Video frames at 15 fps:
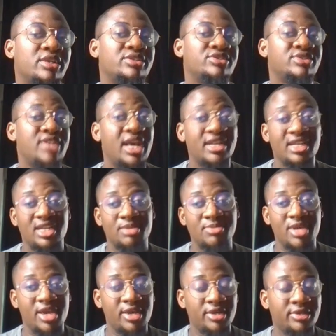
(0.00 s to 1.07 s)
It's Dan
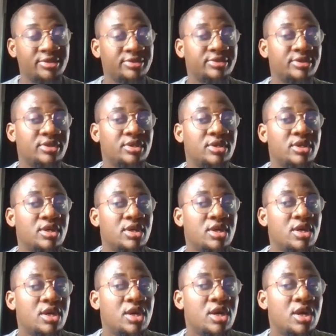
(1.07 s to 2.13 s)
Danabia.
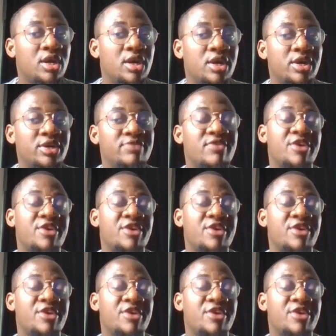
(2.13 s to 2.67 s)
If you're a